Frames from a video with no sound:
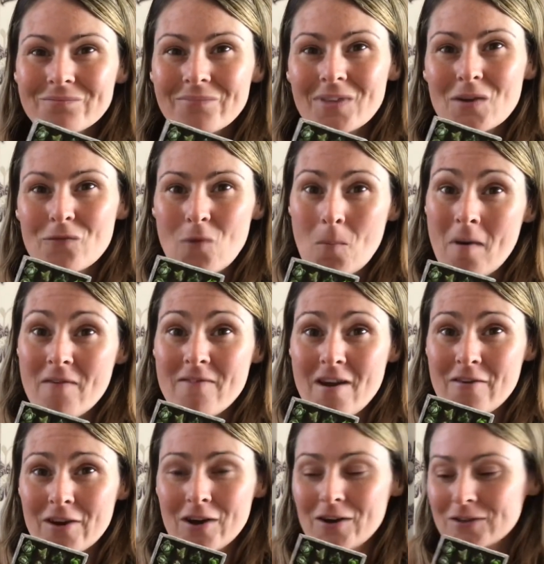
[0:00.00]
for my
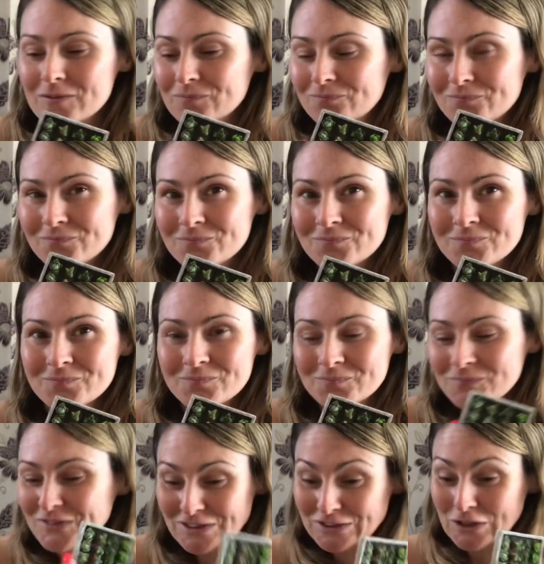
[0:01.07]
fairy garden.
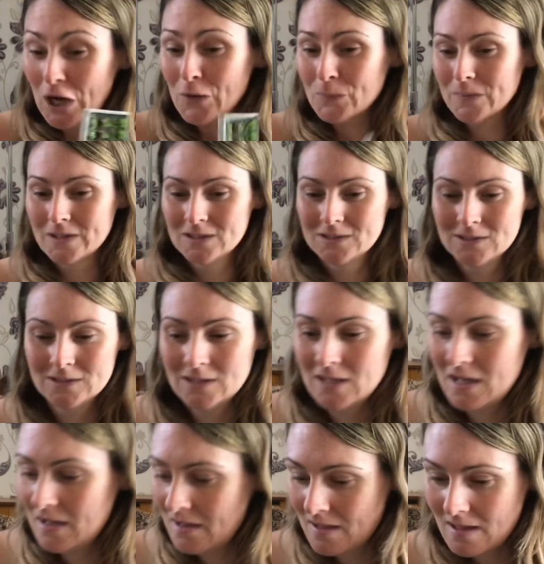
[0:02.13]
Cute.
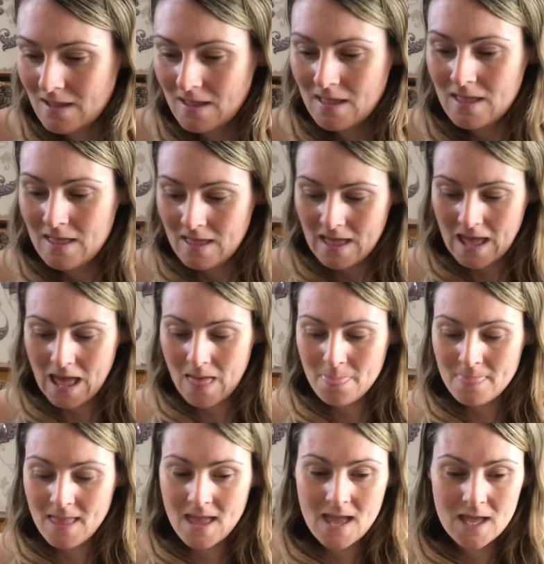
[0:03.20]
And
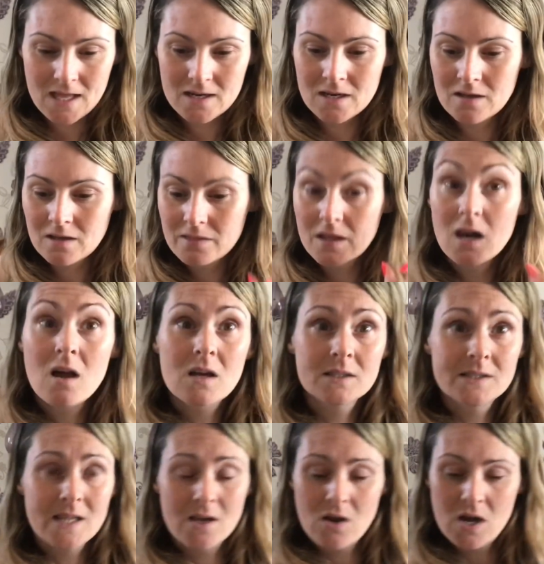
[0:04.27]
then the last
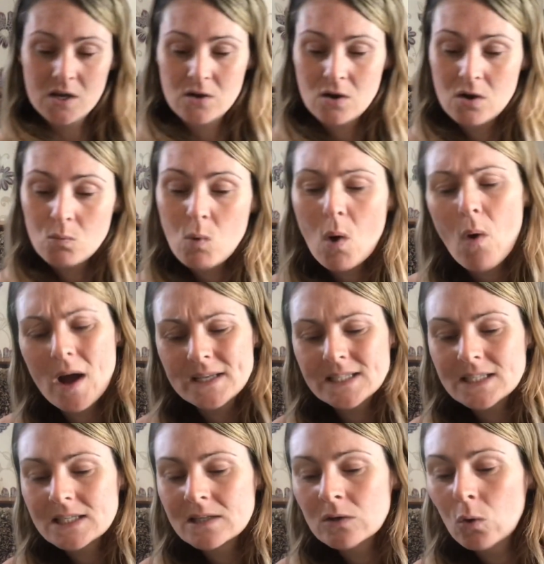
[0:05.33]
thing I got, well, I
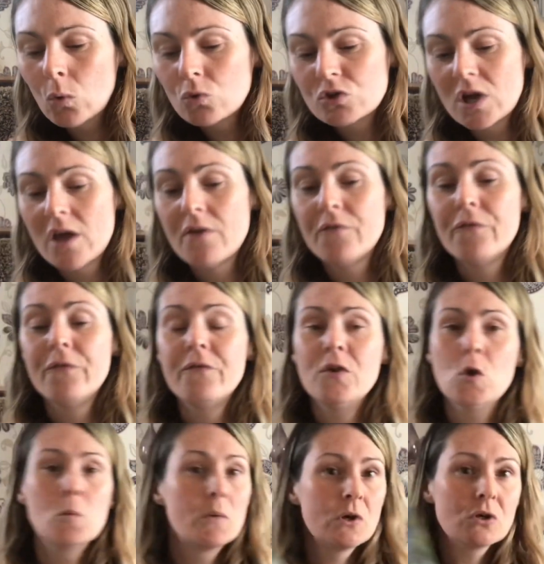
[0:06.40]
did order a
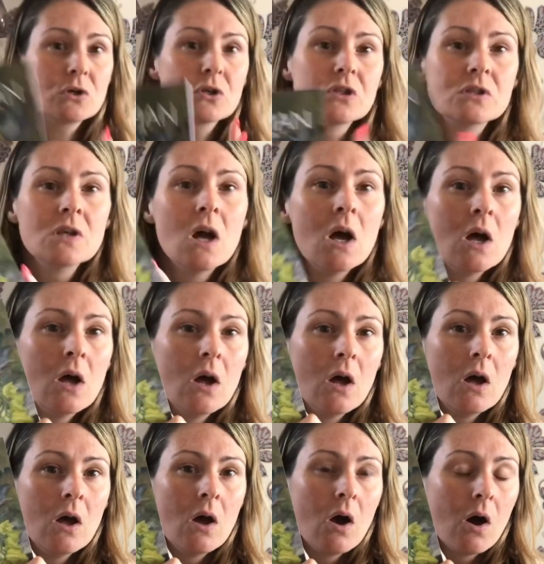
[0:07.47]
few books
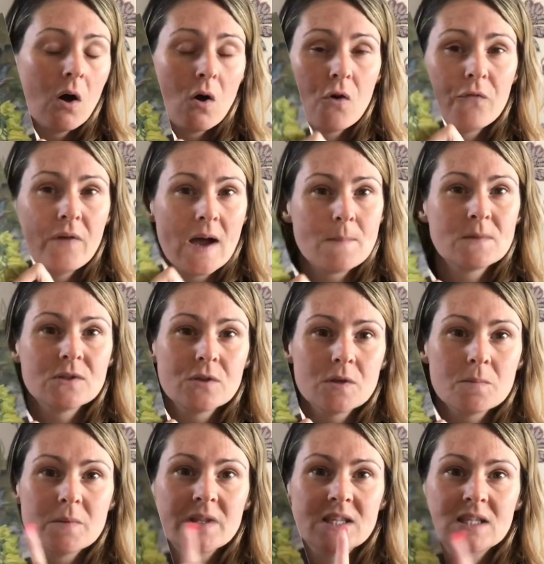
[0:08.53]
off Amazon,
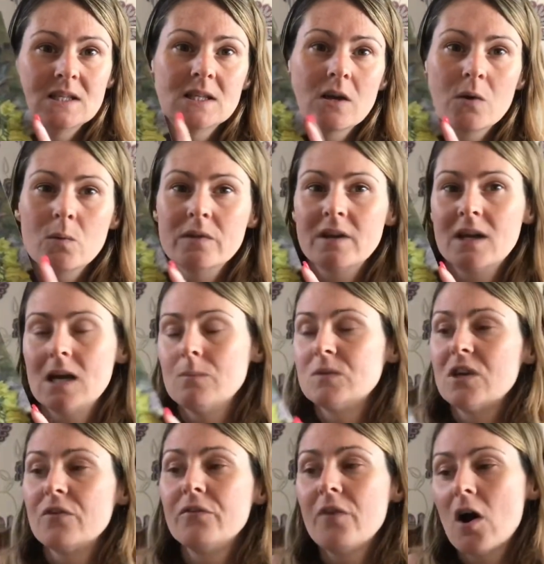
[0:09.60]
but this is the only one that came
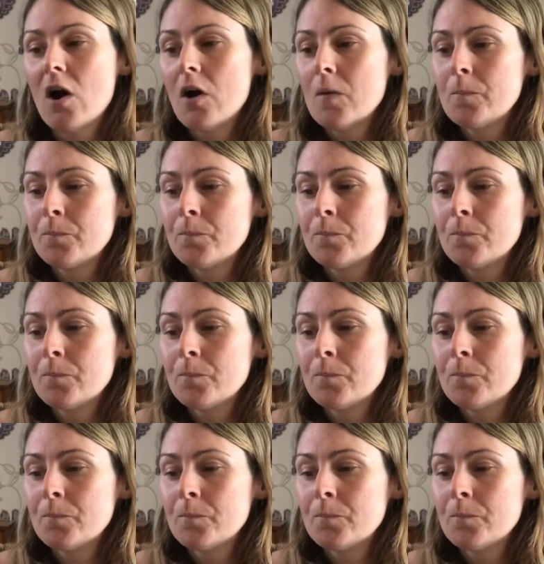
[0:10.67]
so far.